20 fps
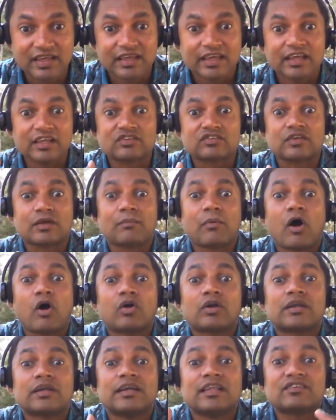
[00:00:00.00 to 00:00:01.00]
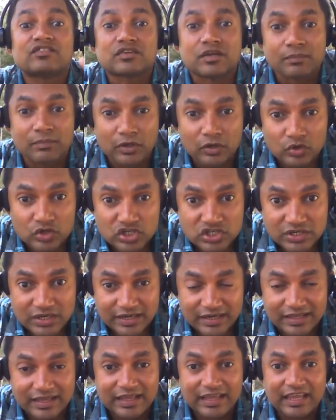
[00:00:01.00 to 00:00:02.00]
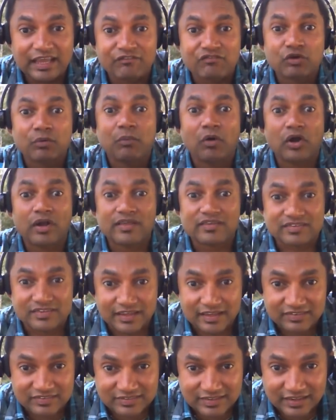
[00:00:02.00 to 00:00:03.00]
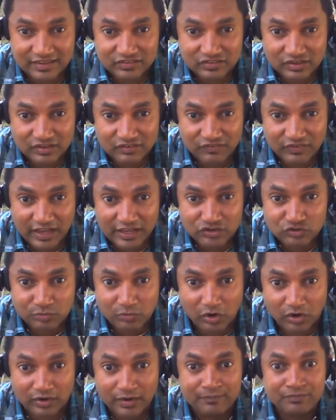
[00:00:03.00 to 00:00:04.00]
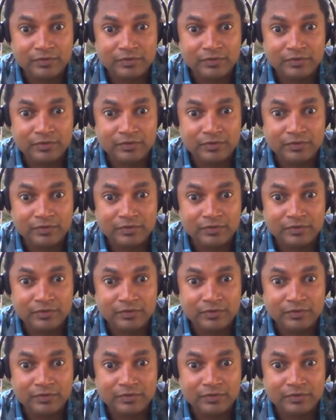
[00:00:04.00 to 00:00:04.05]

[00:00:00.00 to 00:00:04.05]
It's about distribution. Everybody sees things on Facebook.